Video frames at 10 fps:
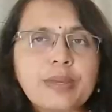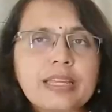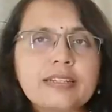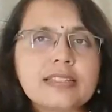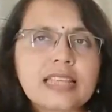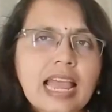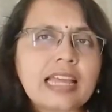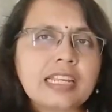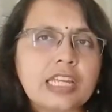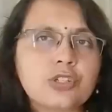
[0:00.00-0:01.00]
parents
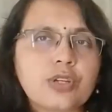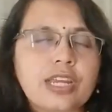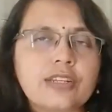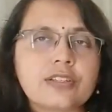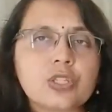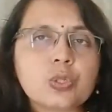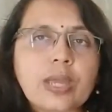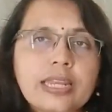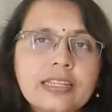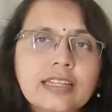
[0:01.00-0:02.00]
and educators to
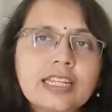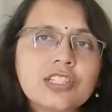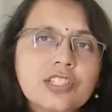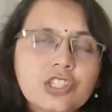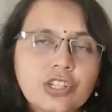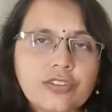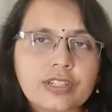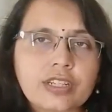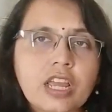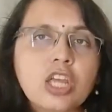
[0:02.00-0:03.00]
encourage
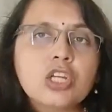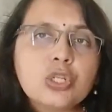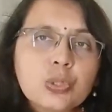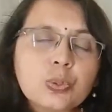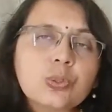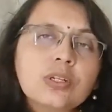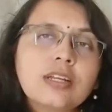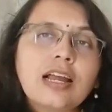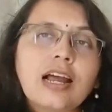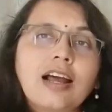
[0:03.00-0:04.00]
children to
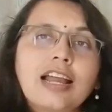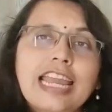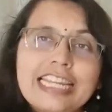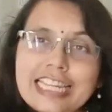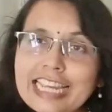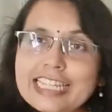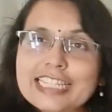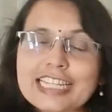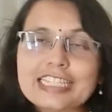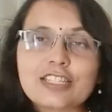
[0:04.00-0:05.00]
engage
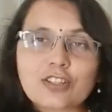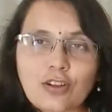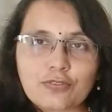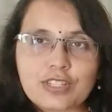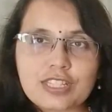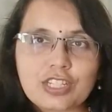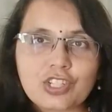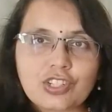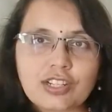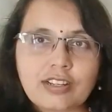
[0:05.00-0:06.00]
in this
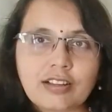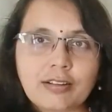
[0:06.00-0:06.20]
conversational,